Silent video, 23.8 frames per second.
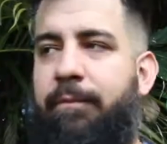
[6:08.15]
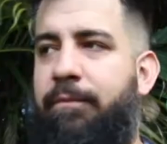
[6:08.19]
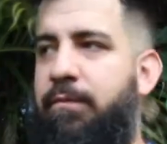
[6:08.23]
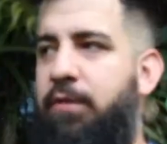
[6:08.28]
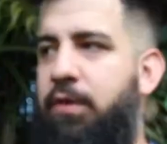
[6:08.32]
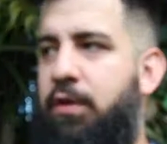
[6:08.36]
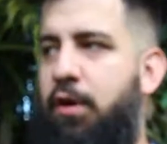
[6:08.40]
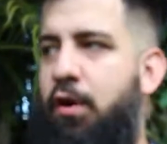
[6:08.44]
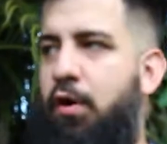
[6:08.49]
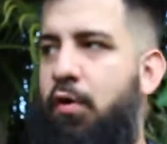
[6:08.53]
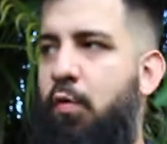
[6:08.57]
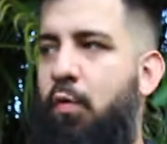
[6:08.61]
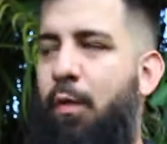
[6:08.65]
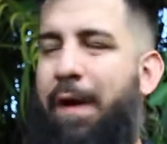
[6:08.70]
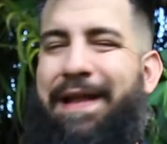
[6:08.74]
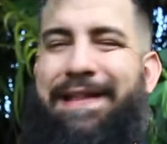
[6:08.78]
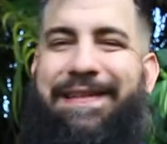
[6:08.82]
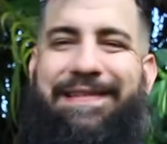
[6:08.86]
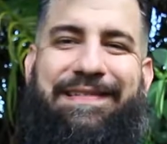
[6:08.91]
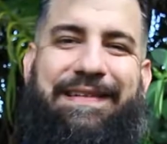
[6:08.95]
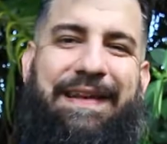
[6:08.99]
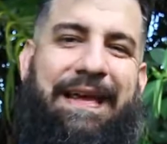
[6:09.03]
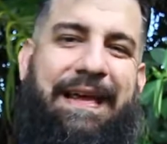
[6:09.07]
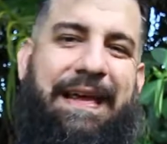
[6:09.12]
you know,
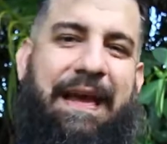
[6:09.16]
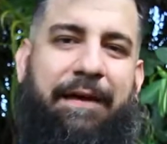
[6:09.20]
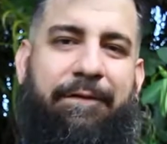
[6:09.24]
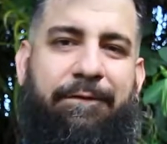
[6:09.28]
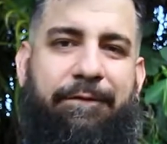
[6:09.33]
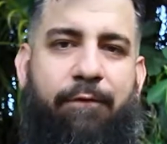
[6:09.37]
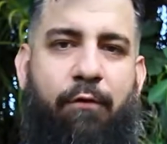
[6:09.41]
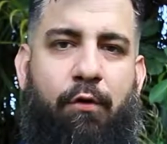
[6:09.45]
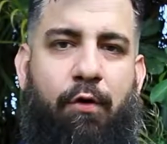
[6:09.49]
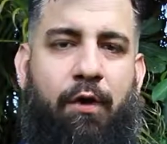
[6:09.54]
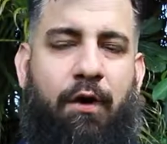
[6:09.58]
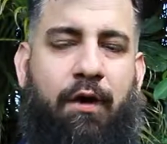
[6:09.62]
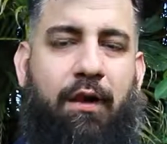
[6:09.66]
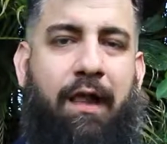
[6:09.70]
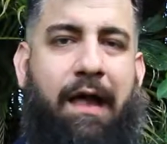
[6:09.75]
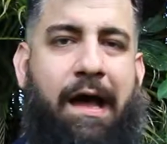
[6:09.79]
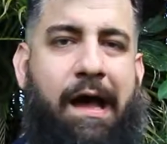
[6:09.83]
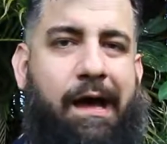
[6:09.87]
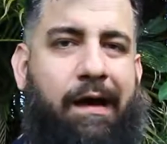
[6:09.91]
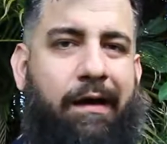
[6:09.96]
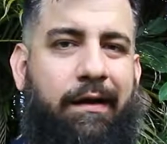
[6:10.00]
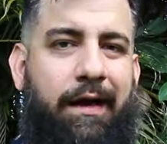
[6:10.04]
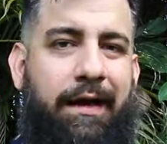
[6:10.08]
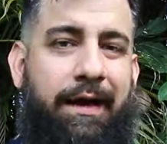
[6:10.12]
Wednesday at 4
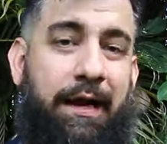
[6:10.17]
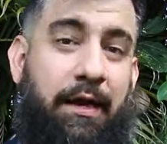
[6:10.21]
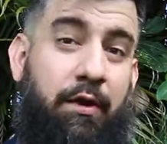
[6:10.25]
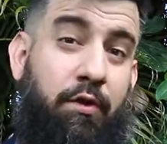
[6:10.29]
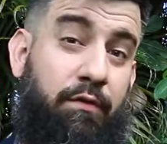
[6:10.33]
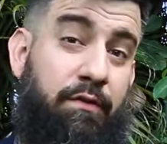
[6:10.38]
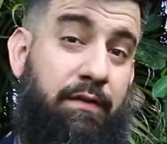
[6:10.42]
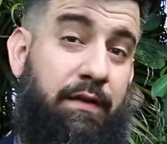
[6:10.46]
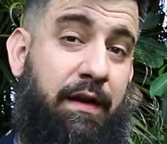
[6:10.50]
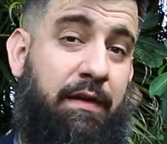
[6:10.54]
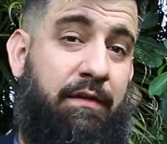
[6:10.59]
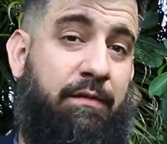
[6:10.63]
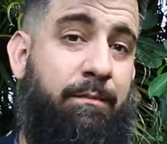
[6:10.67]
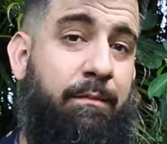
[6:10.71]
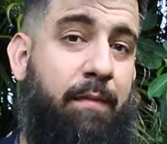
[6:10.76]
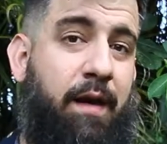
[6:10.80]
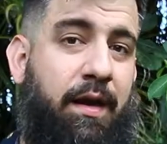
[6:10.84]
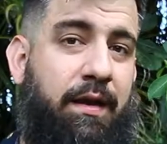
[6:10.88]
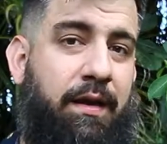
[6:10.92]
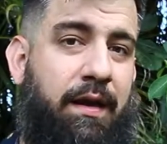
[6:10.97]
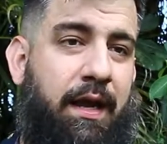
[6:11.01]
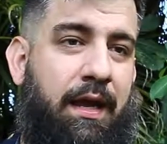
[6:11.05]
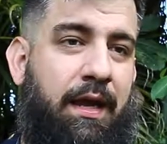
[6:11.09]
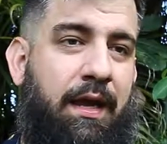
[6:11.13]
o'clock, and I know today's
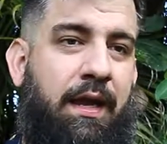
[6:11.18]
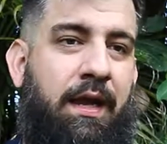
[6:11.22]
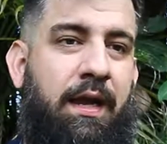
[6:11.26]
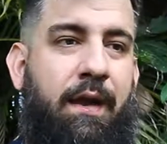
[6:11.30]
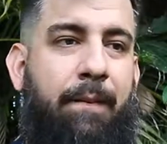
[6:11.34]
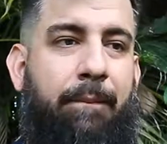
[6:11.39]
Monday,